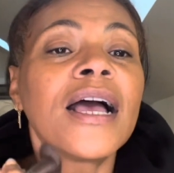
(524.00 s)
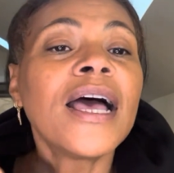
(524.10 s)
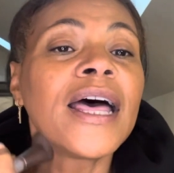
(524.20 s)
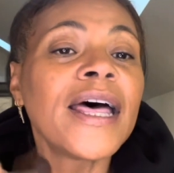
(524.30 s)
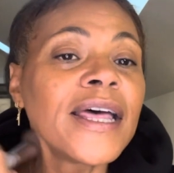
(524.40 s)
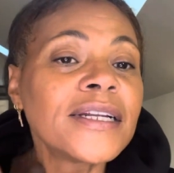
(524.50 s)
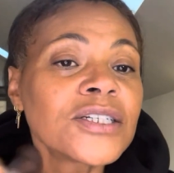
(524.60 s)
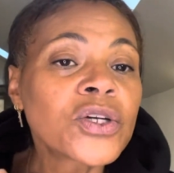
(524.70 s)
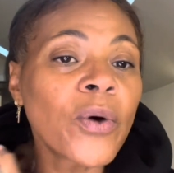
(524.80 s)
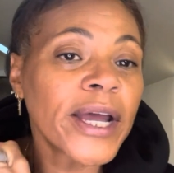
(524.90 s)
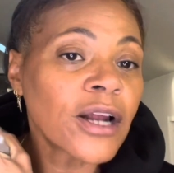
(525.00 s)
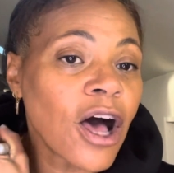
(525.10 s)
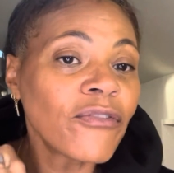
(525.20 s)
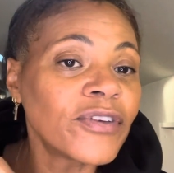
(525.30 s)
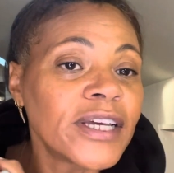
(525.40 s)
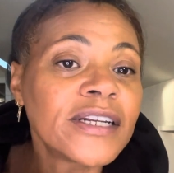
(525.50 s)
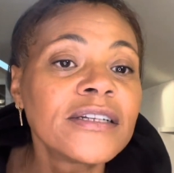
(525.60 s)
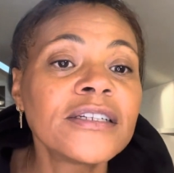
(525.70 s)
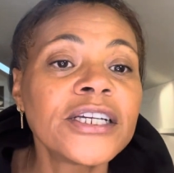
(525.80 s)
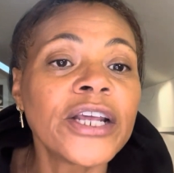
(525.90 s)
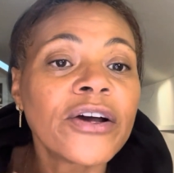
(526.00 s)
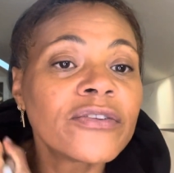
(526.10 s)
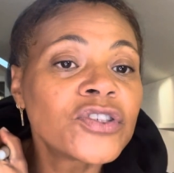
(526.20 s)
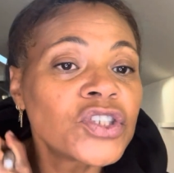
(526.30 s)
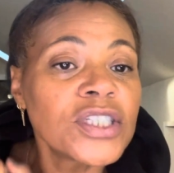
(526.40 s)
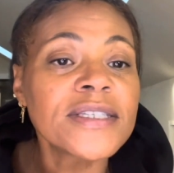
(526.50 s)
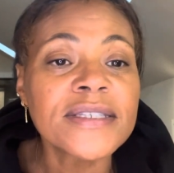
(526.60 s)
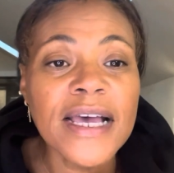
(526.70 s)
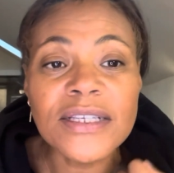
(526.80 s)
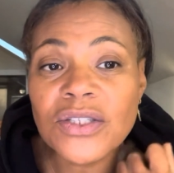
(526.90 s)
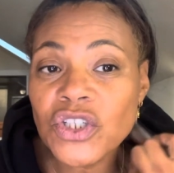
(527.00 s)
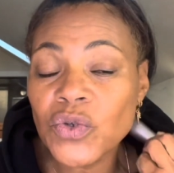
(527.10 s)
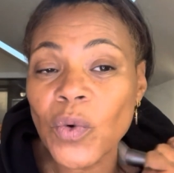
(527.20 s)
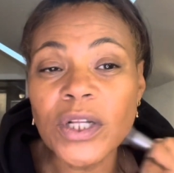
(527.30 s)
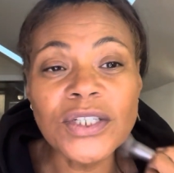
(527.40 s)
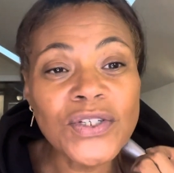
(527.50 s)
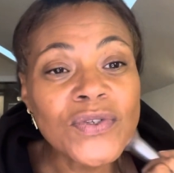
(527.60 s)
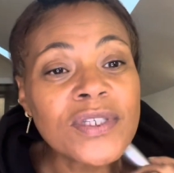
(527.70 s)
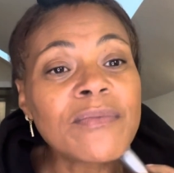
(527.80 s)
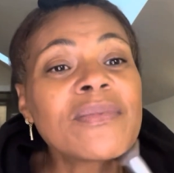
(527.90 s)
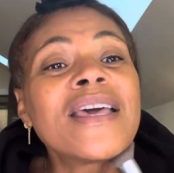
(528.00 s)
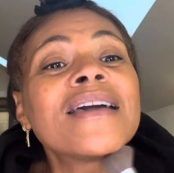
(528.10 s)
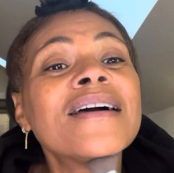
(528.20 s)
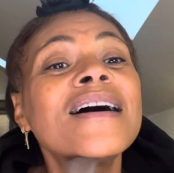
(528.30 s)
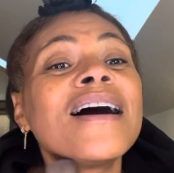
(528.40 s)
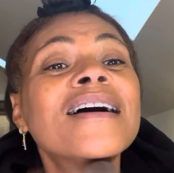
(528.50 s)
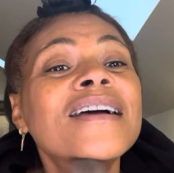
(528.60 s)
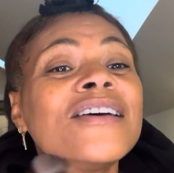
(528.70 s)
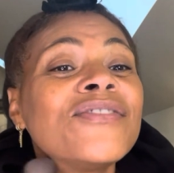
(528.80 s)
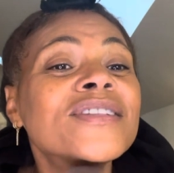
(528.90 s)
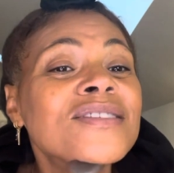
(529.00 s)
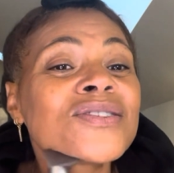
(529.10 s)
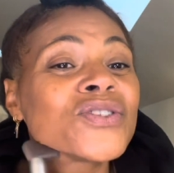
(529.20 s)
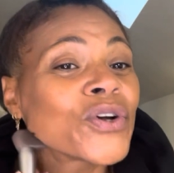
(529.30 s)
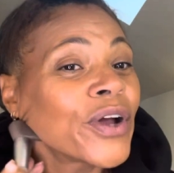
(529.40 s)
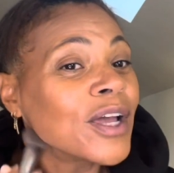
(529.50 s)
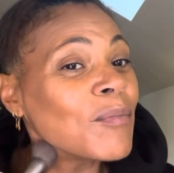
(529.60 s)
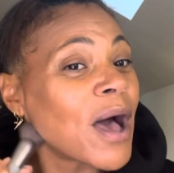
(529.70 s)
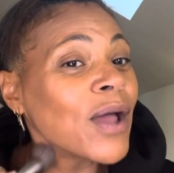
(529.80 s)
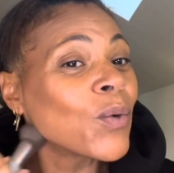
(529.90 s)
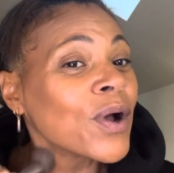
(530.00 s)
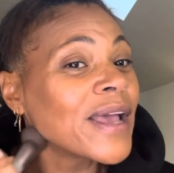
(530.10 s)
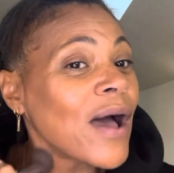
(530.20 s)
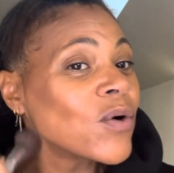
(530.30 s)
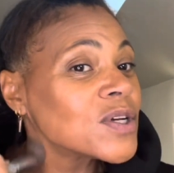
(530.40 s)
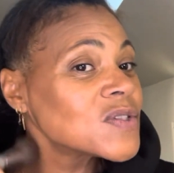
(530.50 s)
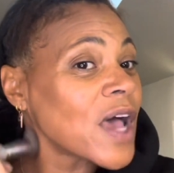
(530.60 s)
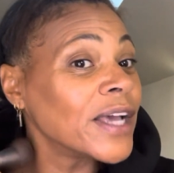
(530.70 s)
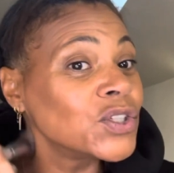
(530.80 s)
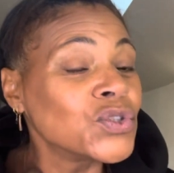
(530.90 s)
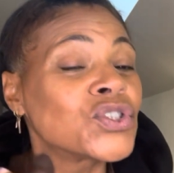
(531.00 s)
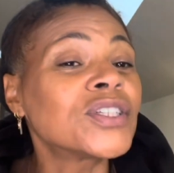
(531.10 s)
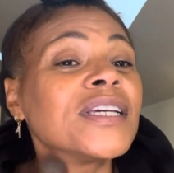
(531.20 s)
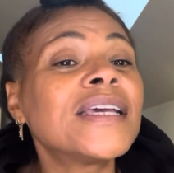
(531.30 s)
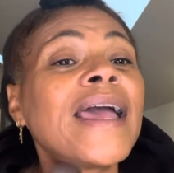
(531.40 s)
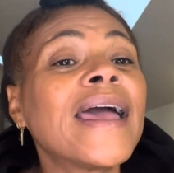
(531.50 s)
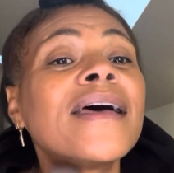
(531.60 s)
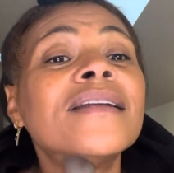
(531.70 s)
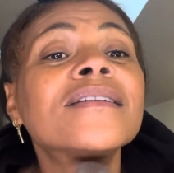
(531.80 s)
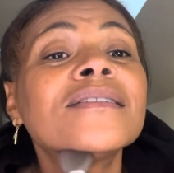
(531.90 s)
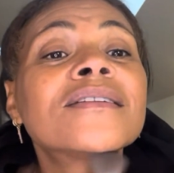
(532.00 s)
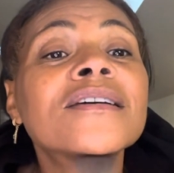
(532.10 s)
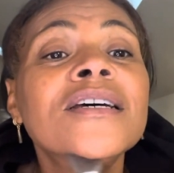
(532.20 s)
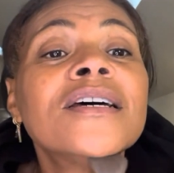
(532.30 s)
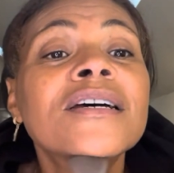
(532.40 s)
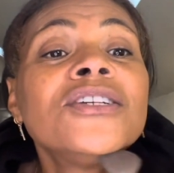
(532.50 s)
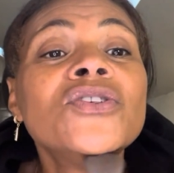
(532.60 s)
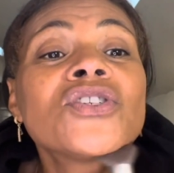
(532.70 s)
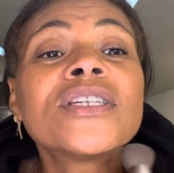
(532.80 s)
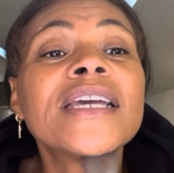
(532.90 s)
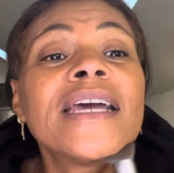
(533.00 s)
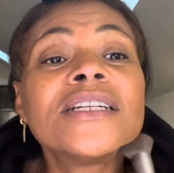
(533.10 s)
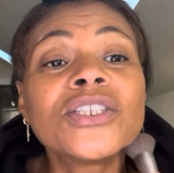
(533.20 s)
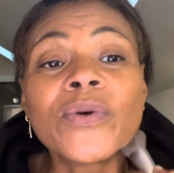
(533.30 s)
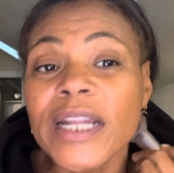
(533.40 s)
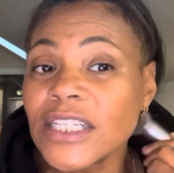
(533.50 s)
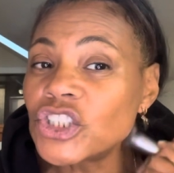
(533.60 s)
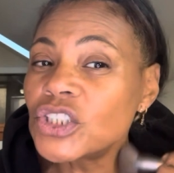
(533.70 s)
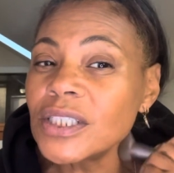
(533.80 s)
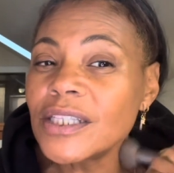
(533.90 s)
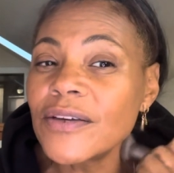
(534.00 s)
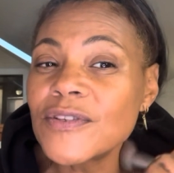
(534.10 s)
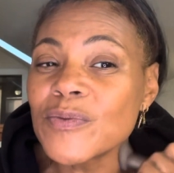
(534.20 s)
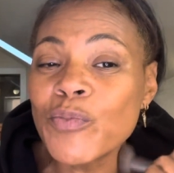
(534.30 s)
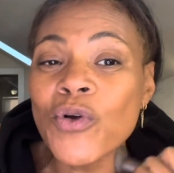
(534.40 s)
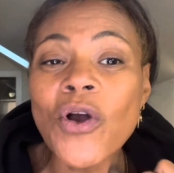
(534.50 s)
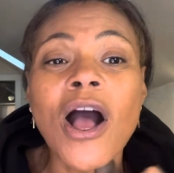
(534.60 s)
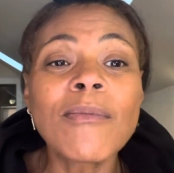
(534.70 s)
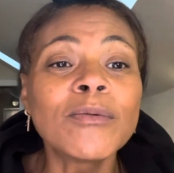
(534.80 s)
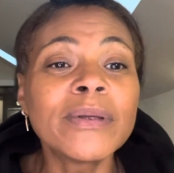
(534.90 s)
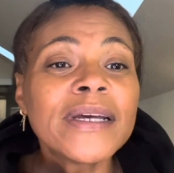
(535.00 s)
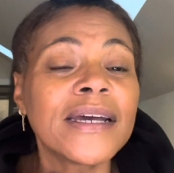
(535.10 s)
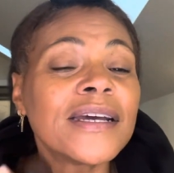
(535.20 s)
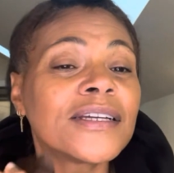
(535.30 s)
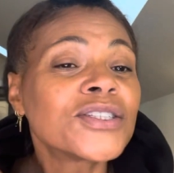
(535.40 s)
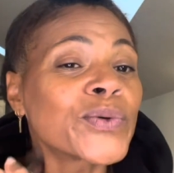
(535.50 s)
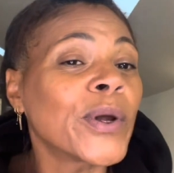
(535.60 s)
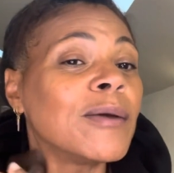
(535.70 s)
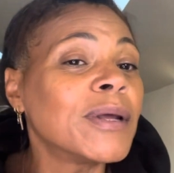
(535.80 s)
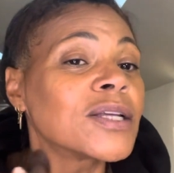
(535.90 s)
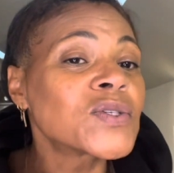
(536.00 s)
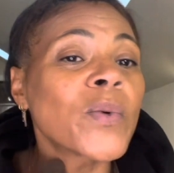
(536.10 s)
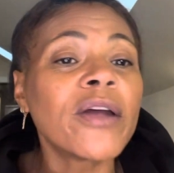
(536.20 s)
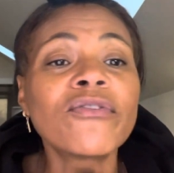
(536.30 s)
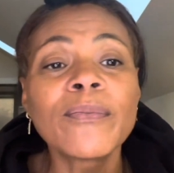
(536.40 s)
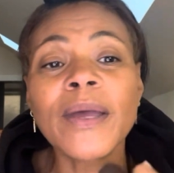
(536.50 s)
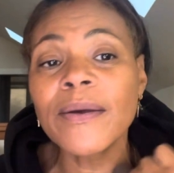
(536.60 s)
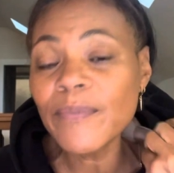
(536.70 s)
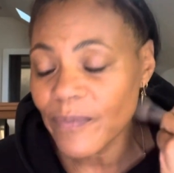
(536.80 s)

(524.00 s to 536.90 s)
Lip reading: And quite often, if she says, do you want to do something? If it's during my work hours, I usually can't do it. And she lives probably 20 minutes away from me.